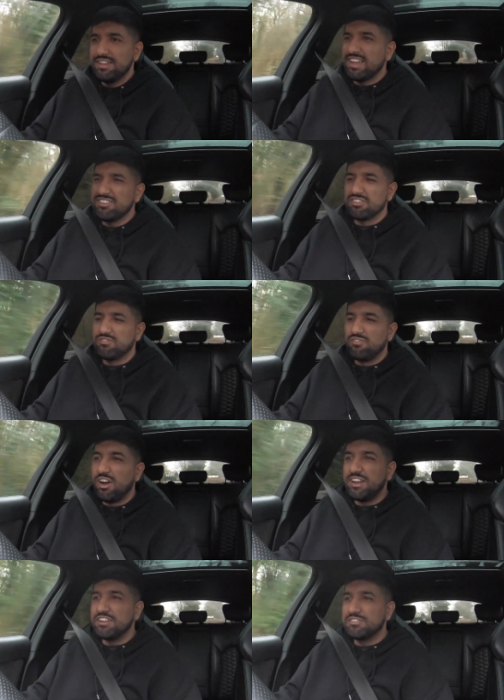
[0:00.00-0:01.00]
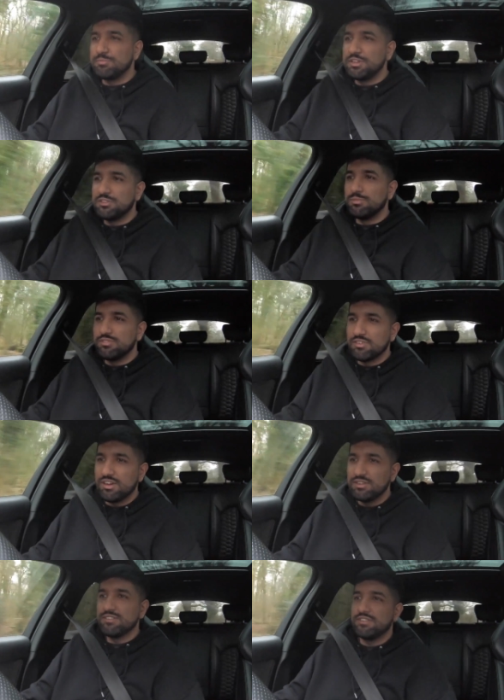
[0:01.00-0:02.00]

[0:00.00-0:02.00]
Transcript: That's just violent speed, to be fair.